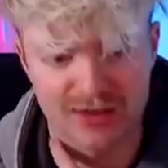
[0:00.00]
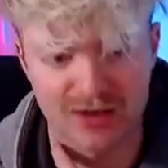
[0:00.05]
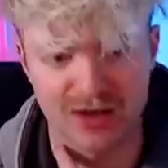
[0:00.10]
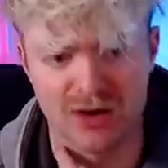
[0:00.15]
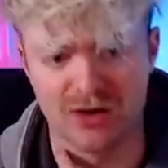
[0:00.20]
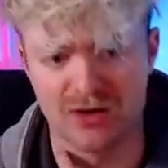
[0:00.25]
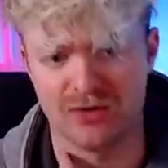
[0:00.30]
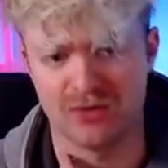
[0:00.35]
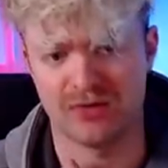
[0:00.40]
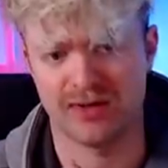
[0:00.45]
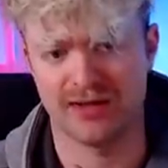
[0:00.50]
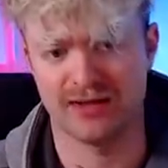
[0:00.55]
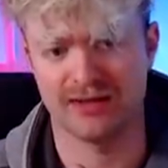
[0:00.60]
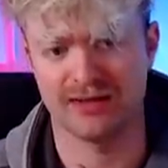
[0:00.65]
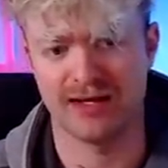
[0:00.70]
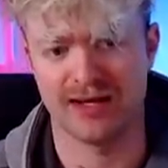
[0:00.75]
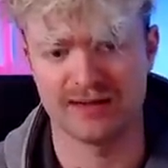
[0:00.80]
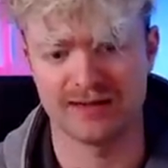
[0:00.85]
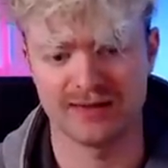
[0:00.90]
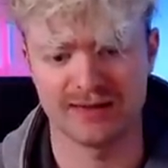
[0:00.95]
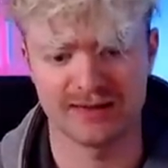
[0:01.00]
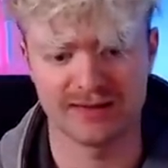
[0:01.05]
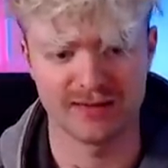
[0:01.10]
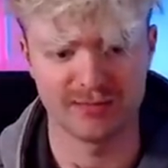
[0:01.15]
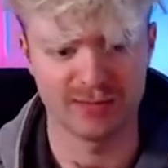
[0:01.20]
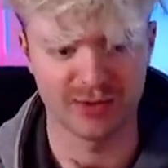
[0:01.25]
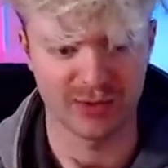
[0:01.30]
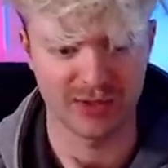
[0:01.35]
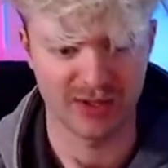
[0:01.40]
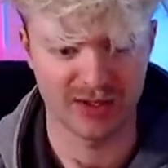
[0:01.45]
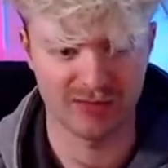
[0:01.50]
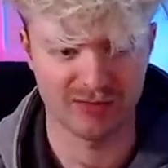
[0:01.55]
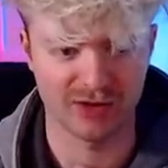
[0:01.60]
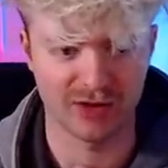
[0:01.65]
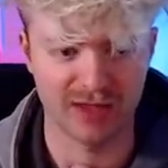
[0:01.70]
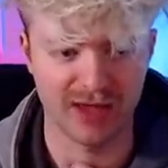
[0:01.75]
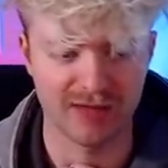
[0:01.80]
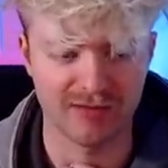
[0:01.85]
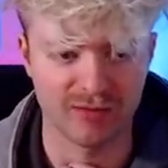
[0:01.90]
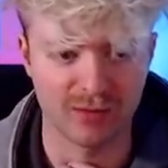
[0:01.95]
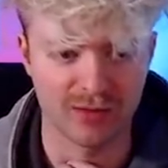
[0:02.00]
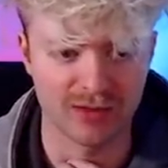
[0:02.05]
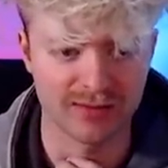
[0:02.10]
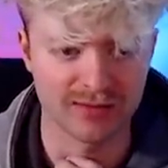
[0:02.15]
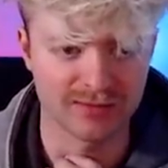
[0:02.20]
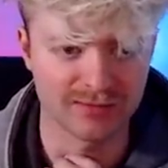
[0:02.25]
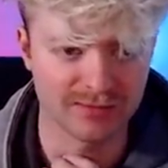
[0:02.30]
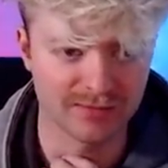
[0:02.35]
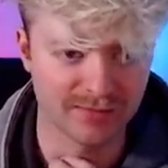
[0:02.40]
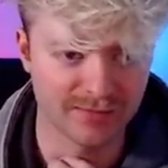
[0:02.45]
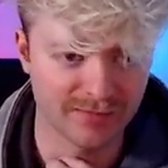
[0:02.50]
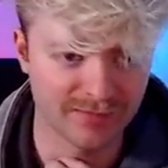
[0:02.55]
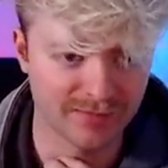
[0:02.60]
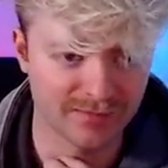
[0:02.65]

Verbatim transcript: go, I think nice and simple here, rook f1.